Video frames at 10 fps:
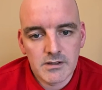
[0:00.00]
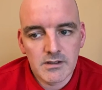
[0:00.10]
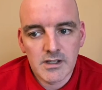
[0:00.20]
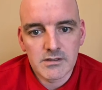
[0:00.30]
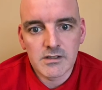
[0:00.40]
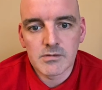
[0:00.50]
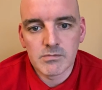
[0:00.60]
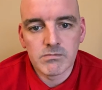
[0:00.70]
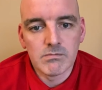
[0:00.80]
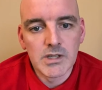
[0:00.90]
Is this
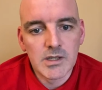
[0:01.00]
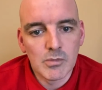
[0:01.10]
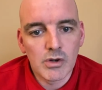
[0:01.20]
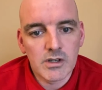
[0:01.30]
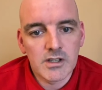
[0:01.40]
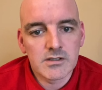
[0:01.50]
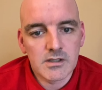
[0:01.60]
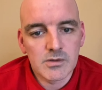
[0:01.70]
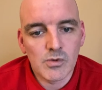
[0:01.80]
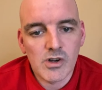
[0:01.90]
me morally? Is
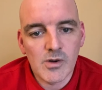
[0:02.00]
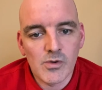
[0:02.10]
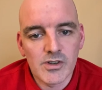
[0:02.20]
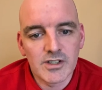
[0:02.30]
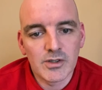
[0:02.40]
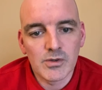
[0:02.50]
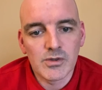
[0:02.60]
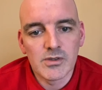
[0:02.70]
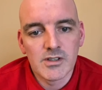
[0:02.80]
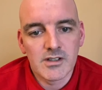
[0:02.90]
this what I want to do?
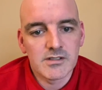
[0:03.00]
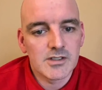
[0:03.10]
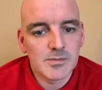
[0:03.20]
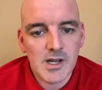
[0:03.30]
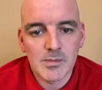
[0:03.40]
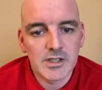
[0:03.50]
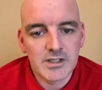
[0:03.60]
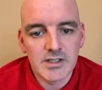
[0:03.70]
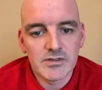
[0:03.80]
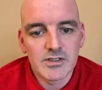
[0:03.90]
Is this my
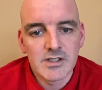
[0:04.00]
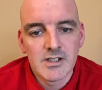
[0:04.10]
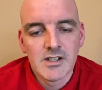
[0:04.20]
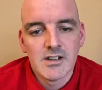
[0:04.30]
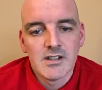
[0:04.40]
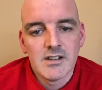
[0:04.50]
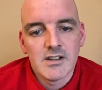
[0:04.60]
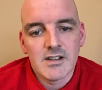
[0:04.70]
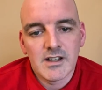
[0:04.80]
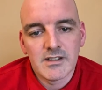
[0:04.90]
beliefs?
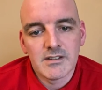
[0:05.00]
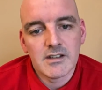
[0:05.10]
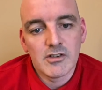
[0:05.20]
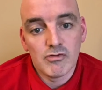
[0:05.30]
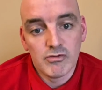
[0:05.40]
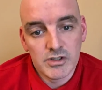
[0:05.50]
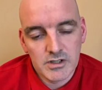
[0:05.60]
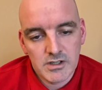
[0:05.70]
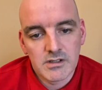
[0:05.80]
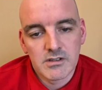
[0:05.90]
And it
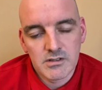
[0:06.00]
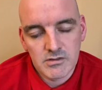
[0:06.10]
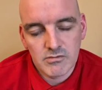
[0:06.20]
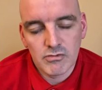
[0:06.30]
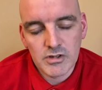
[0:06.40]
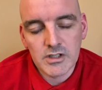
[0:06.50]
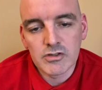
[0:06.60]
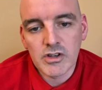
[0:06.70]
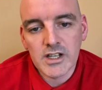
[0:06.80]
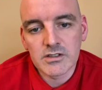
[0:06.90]
really, really
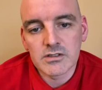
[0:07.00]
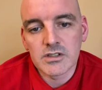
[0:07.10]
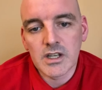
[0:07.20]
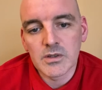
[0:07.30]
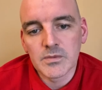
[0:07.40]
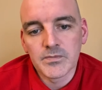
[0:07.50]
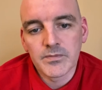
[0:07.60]
drags us down.